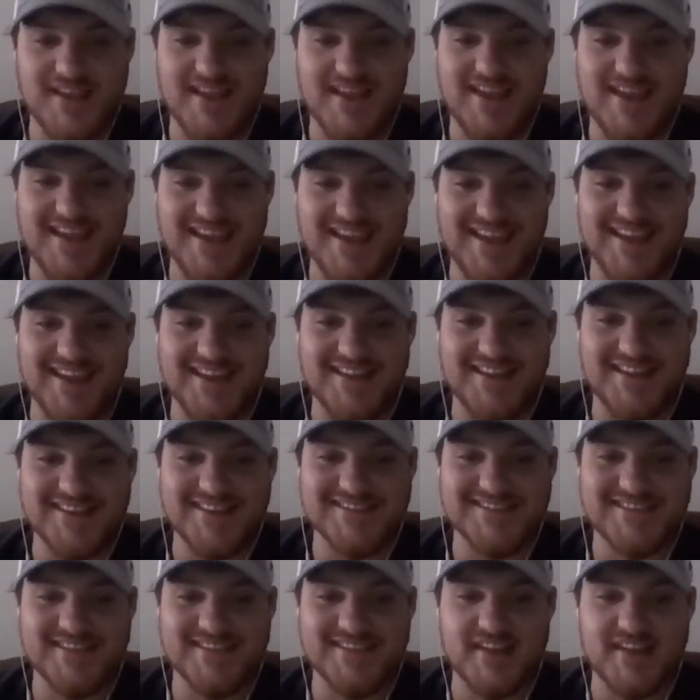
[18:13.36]
is
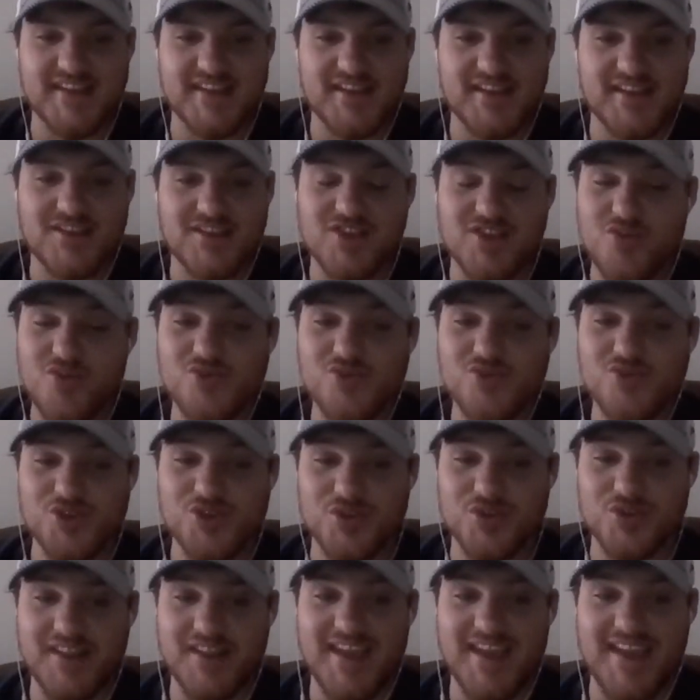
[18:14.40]

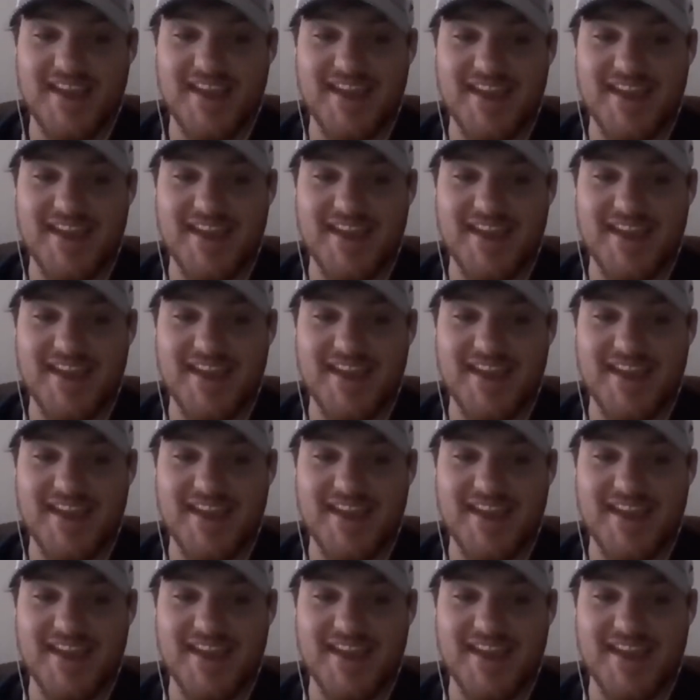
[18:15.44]
usually